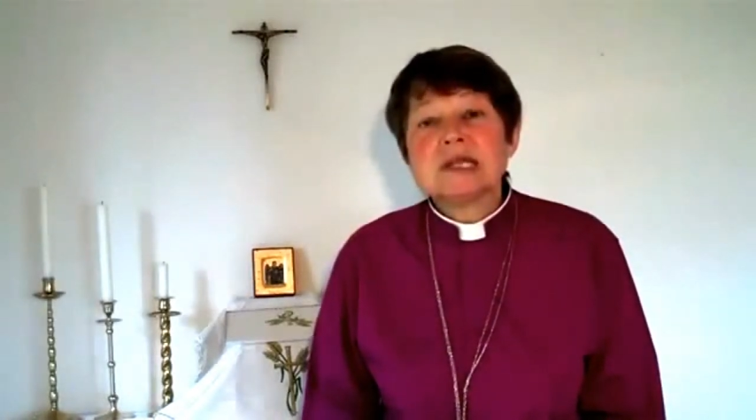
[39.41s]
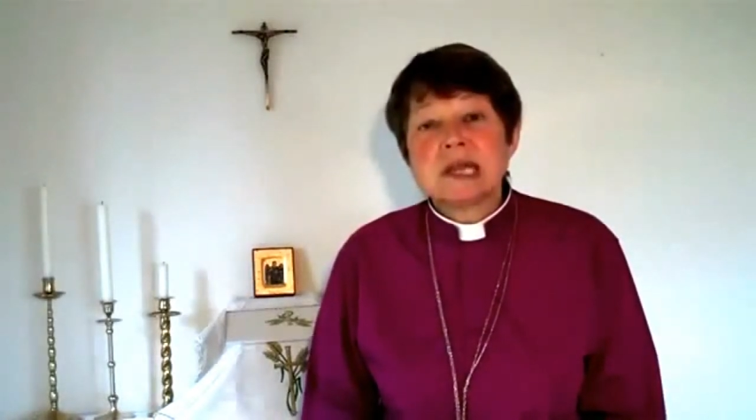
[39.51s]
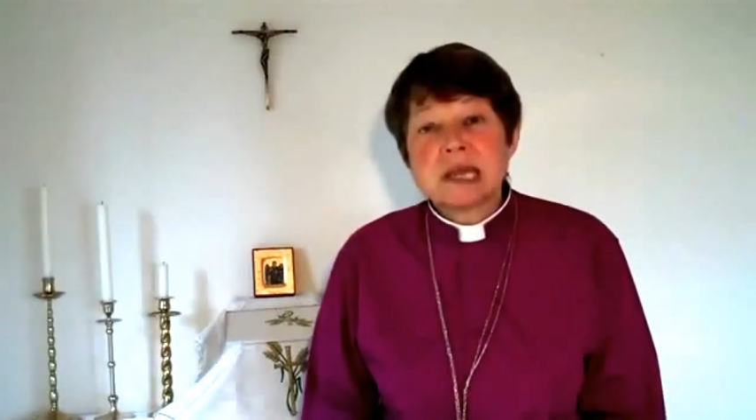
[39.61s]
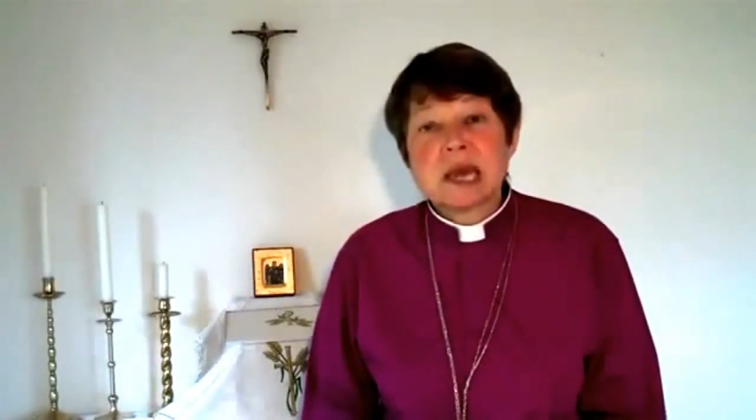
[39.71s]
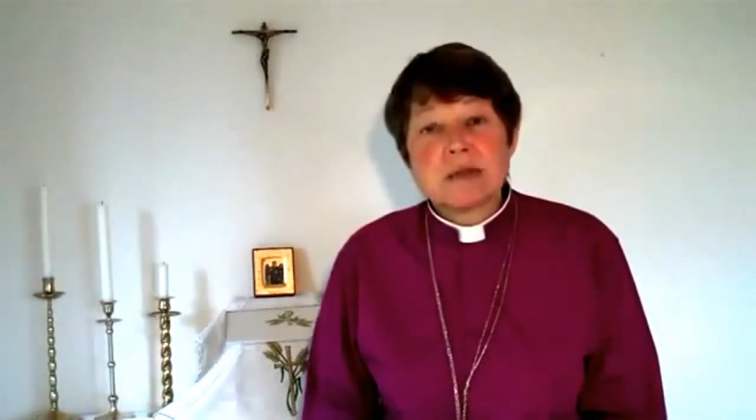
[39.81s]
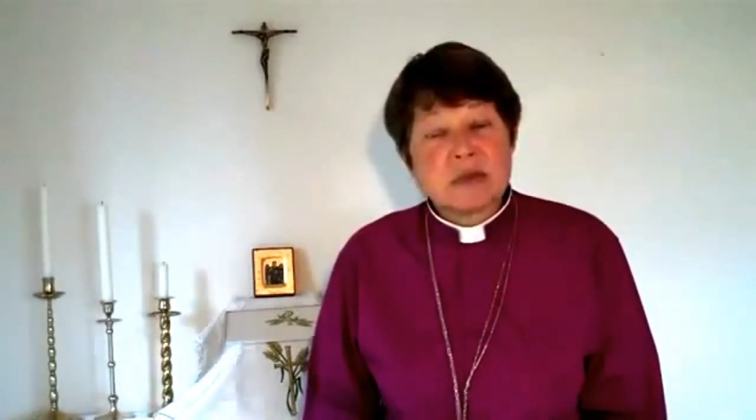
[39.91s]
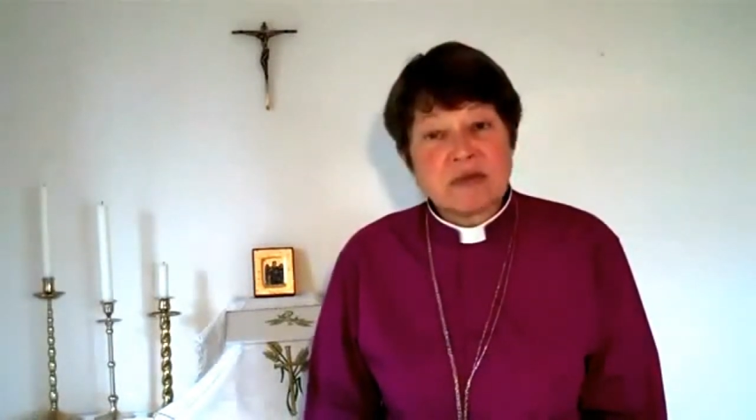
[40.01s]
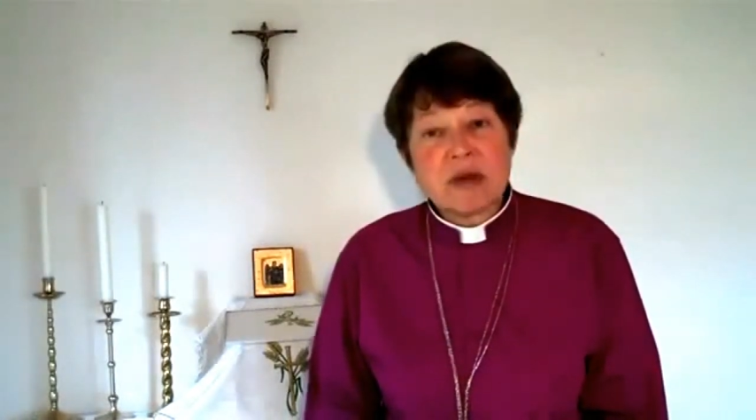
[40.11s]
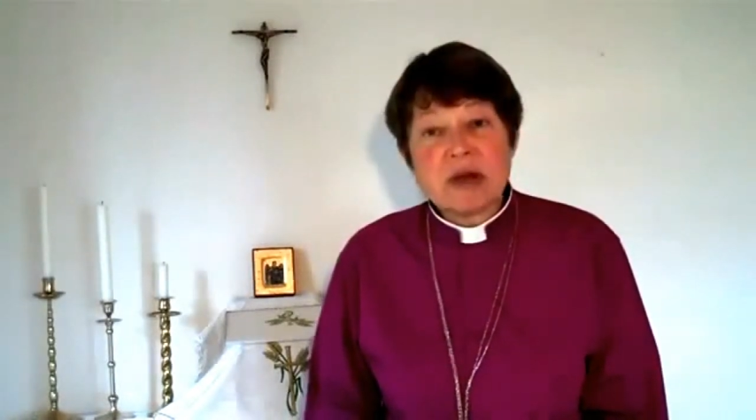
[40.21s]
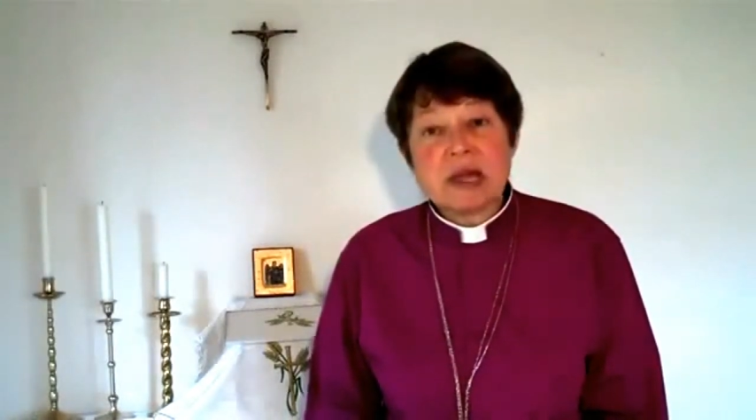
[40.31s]
that it can
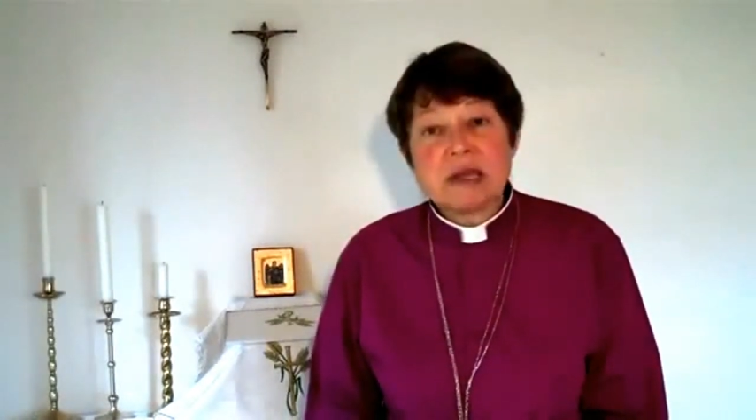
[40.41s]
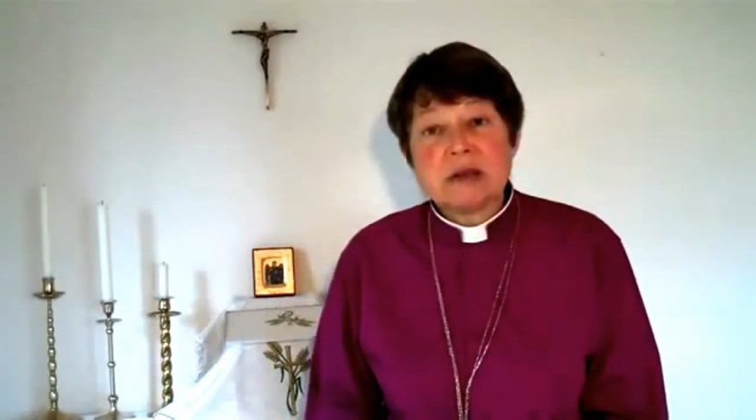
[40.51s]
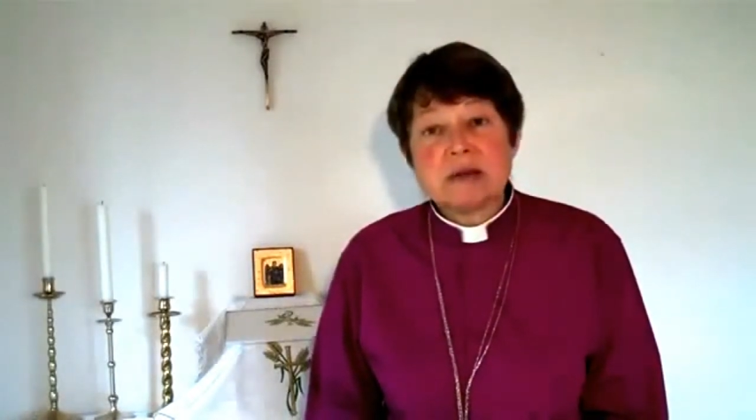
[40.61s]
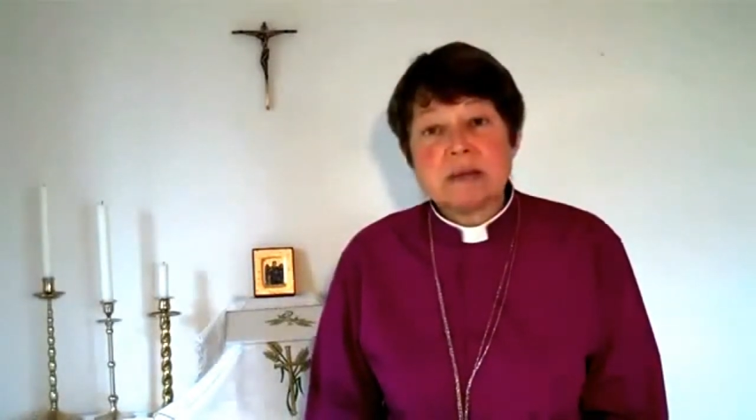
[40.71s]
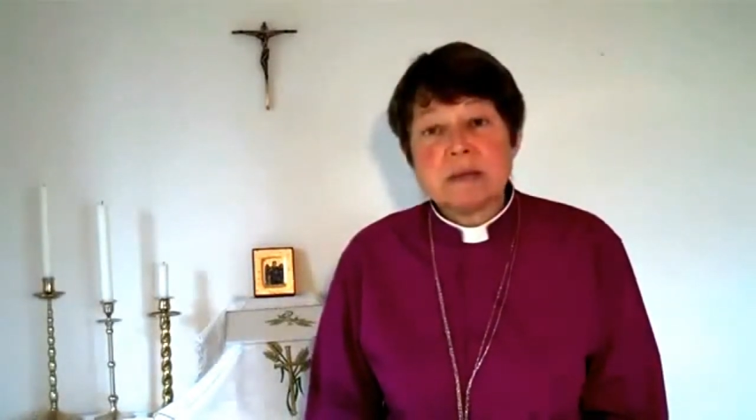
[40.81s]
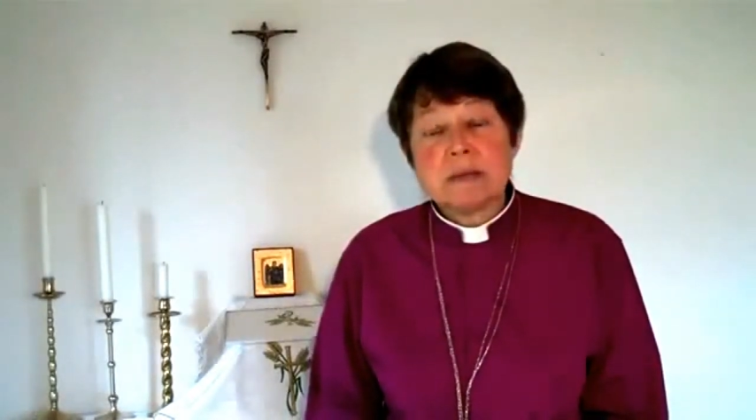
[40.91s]
provide.